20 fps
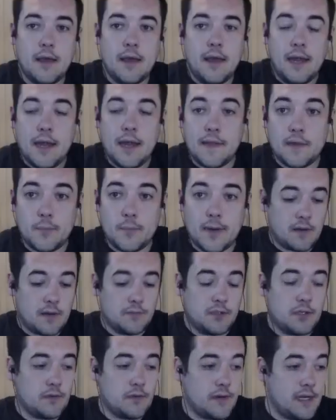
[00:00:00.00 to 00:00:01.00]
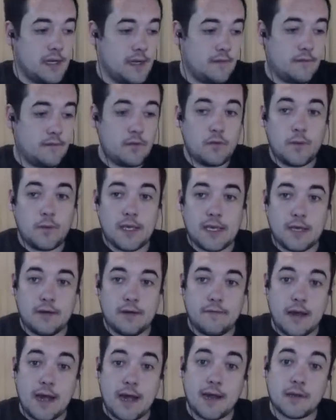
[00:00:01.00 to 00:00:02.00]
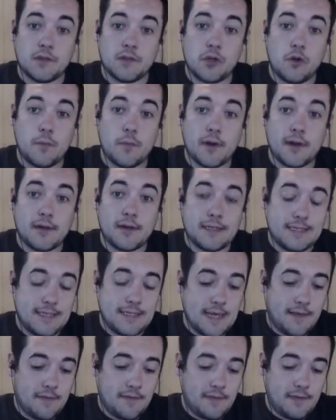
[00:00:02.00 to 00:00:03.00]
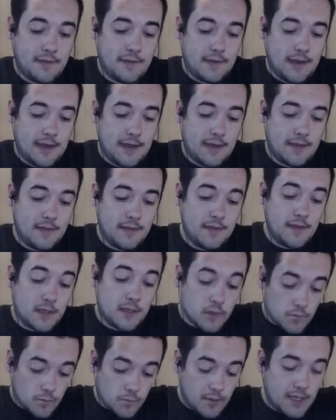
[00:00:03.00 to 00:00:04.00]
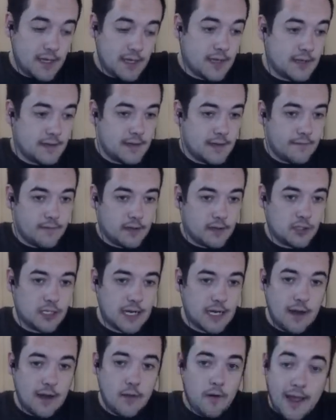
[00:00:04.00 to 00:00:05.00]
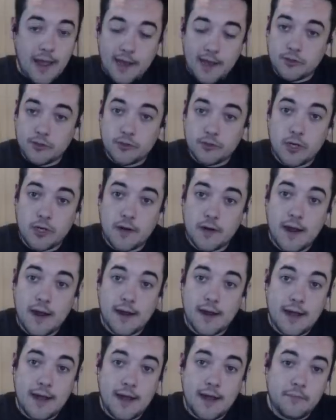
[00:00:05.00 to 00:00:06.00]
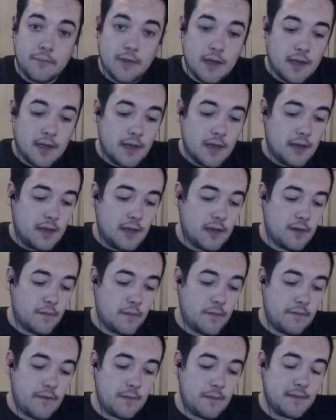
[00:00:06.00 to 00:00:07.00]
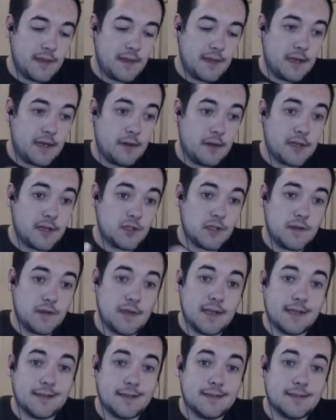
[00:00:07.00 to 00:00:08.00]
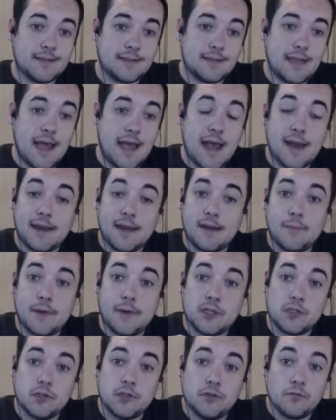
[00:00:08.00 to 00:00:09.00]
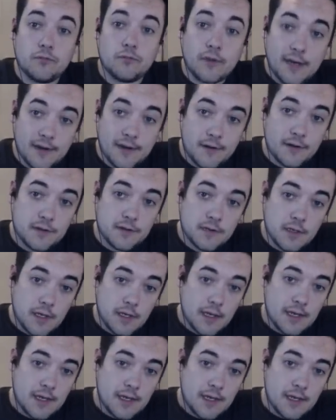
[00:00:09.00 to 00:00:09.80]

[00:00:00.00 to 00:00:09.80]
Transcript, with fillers: Pisces. Welcome to your reading for the week of October 10th. Uh, this week, definitely check out astrojar.com. Uh, we've updated a bunch of things, added a bunch of new readers,